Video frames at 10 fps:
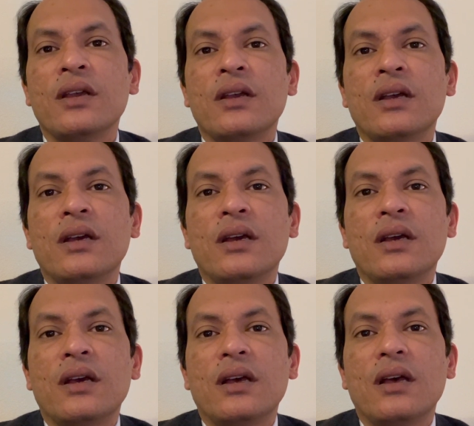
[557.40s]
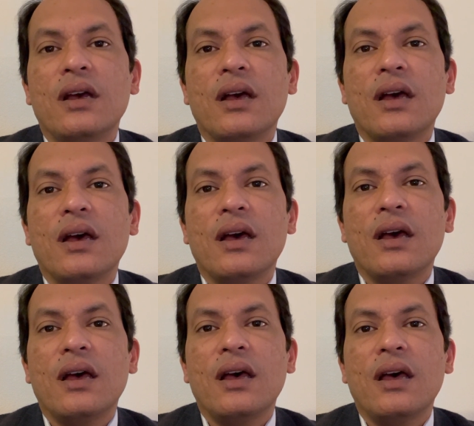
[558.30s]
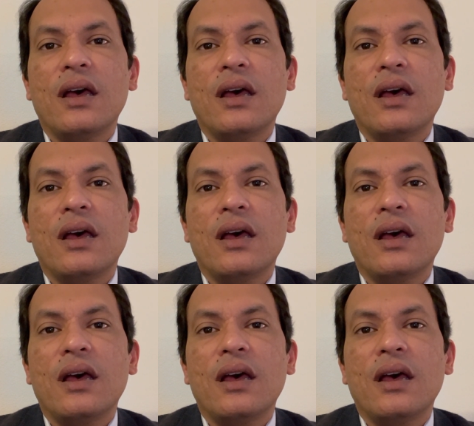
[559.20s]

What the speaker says: [no speech]